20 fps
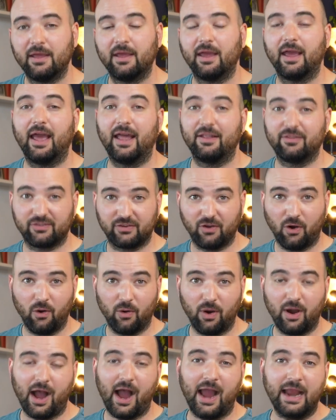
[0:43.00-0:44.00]
And
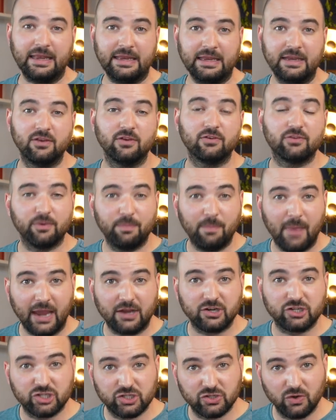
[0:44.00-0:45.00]
so I need you to make
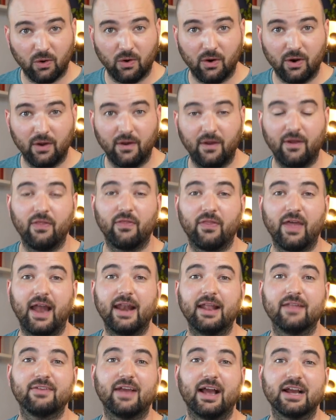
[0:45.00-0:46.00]
sure that
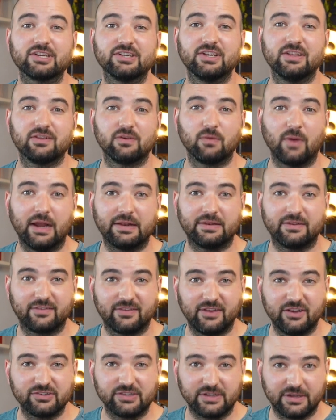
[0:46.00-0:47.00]
it's actually the right
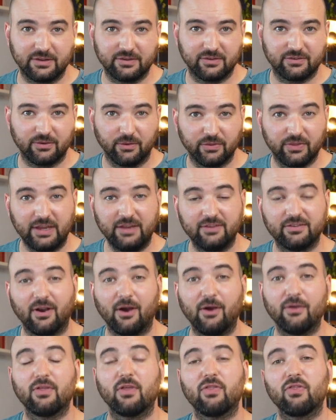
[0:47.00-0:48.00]
decision. So these
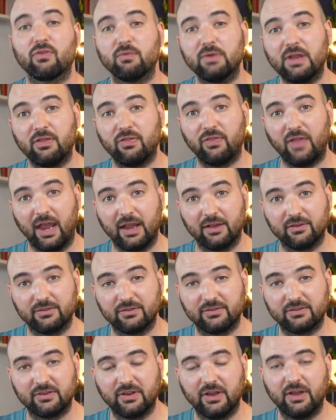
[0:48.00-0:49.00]
are the three
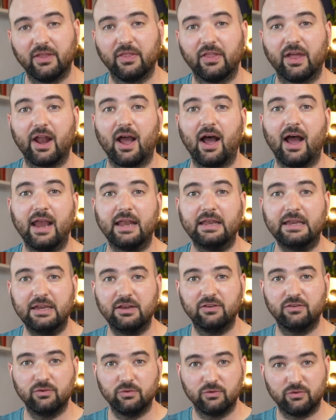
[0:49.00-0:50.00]
things that I
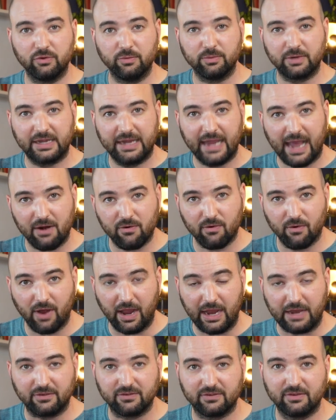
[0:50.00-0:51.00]
need you to get
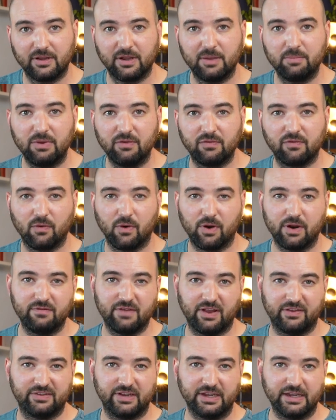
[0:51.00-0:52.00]
right before
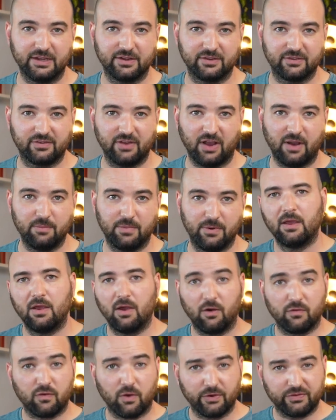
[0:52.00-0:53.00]
investing in a sub.
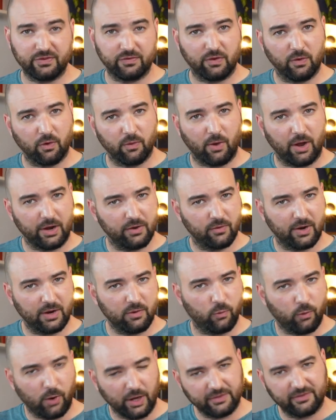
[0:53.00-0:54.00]
Of course, if you're wondering
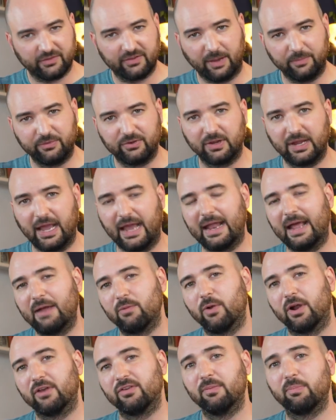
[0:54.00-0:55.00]
what sub to get and
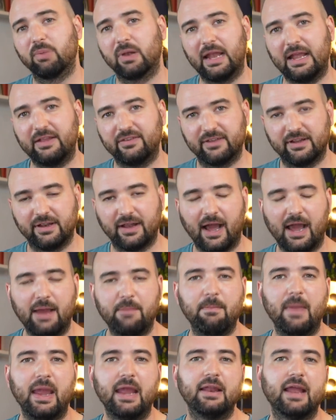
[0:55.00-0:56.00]
where to place it, I
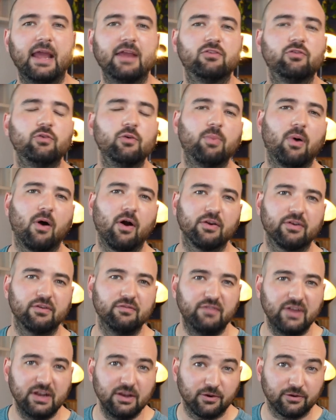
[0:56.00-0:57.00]
made a two-part
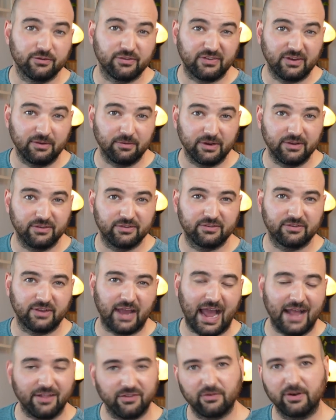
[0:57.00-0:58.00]
video series
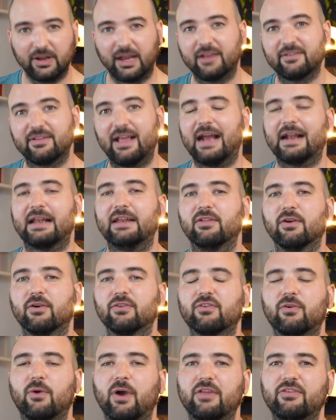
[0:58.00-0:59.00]
answering exactly those
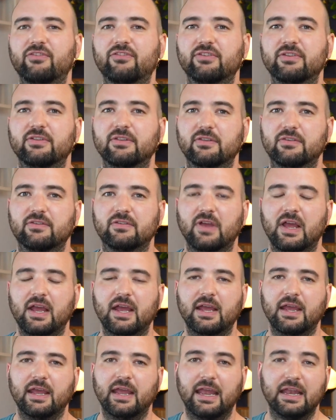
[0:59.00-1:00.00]
questions
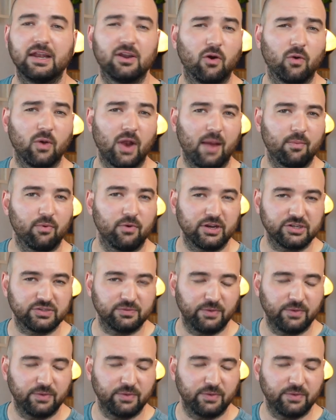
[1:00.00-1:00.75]
in collaboration